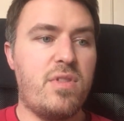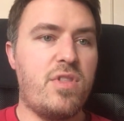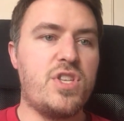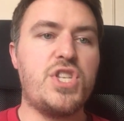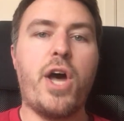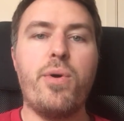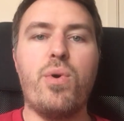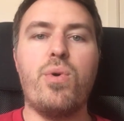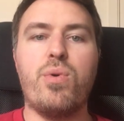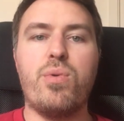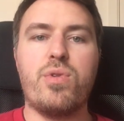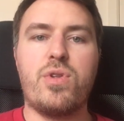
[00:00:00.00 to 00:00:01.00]
the
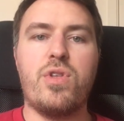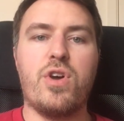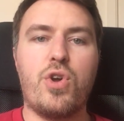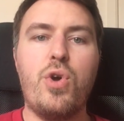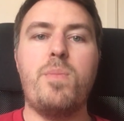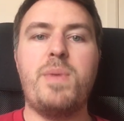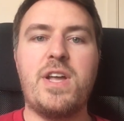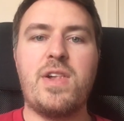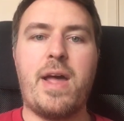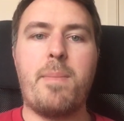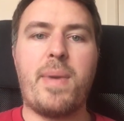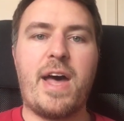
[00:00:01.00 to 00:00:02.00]
total that could be
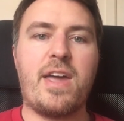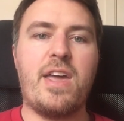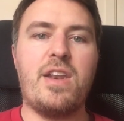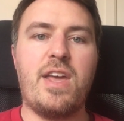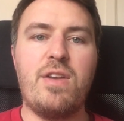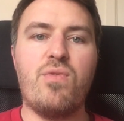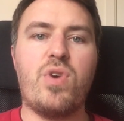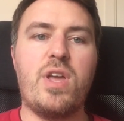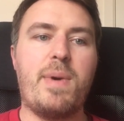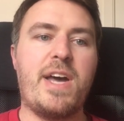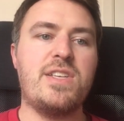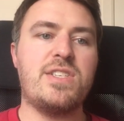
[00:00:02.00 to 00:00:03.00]
claimed back in
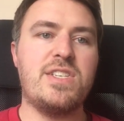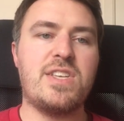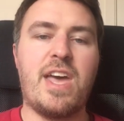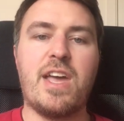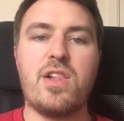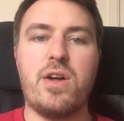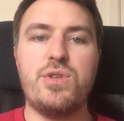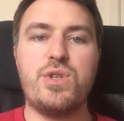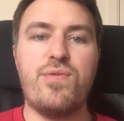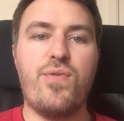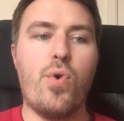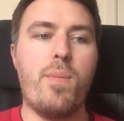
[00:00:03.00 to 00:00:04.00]
rebates is getting close
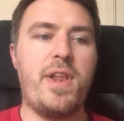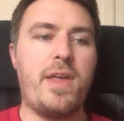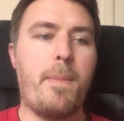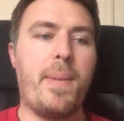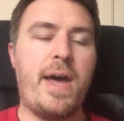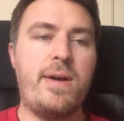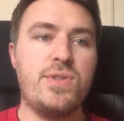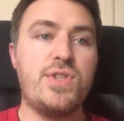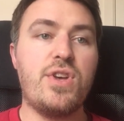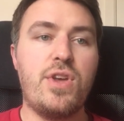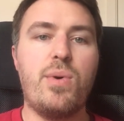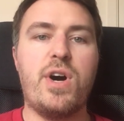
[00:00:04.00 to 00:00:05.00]
to £4 million,
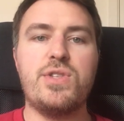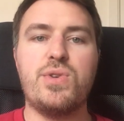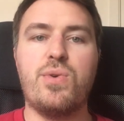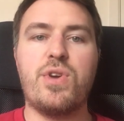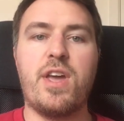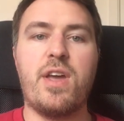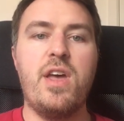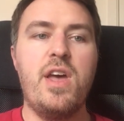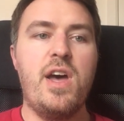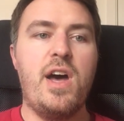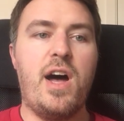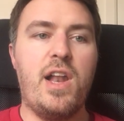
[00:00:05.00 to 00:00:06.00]
so you are talking
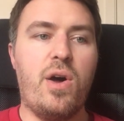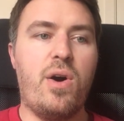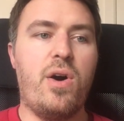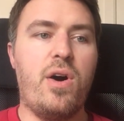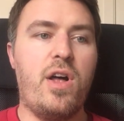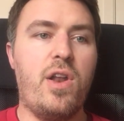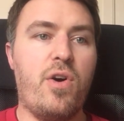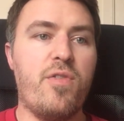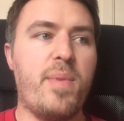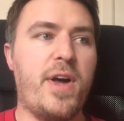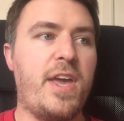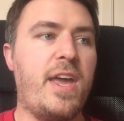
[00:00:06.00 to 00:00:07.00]
a lot of
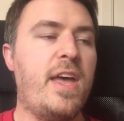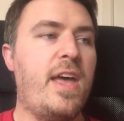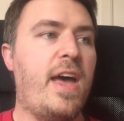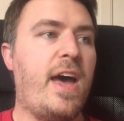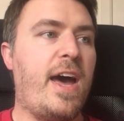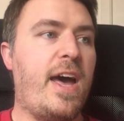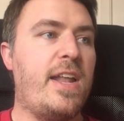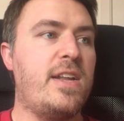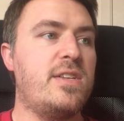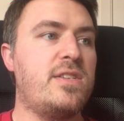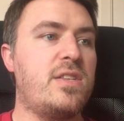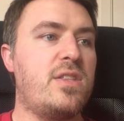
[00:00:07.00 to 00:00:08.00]
money.
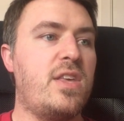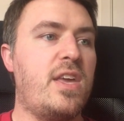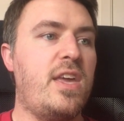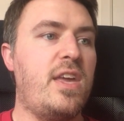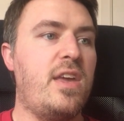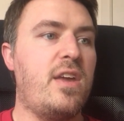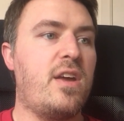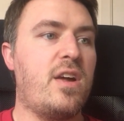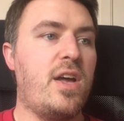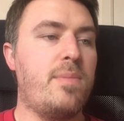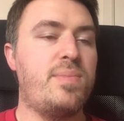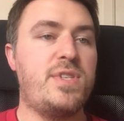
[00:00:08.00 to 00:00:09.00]
And the
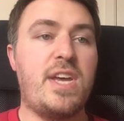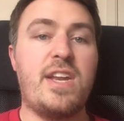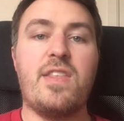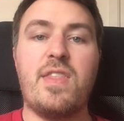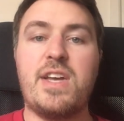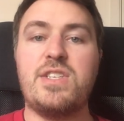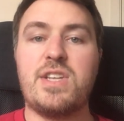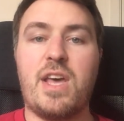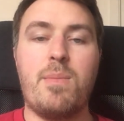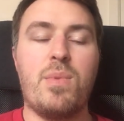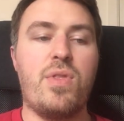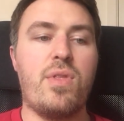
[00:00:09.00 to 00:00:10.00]
club said in their
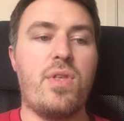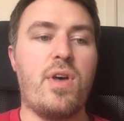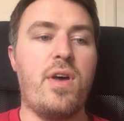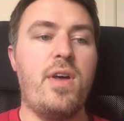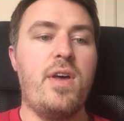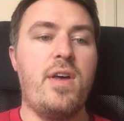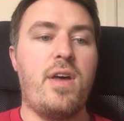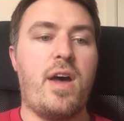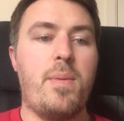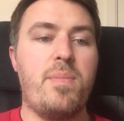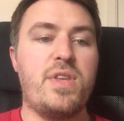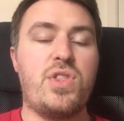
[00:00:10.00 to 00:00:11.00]
statement that
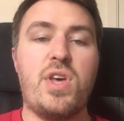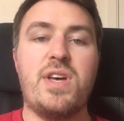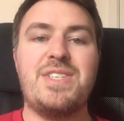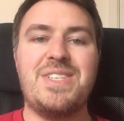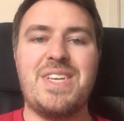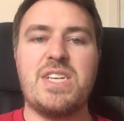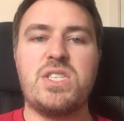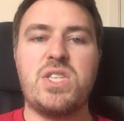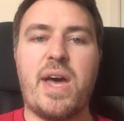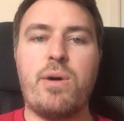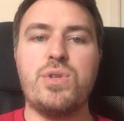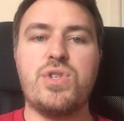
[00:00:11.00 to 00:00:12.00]

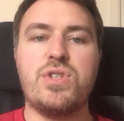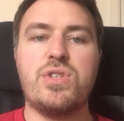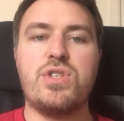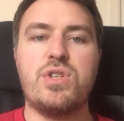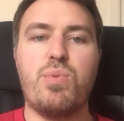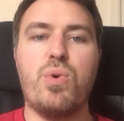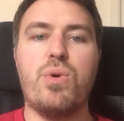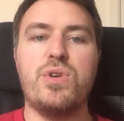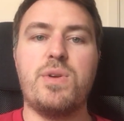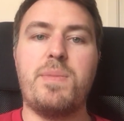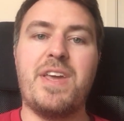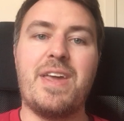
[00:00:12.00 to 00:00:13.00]
36,000
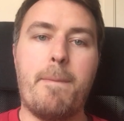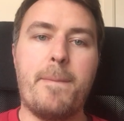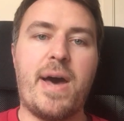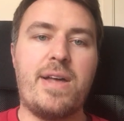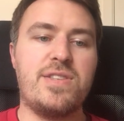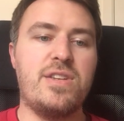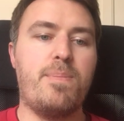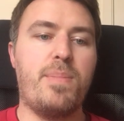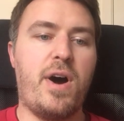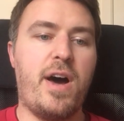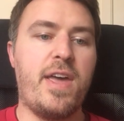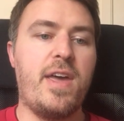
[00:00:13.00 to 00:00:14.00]
supporters are being impacted
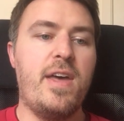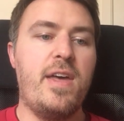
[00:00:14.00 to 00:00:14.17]
by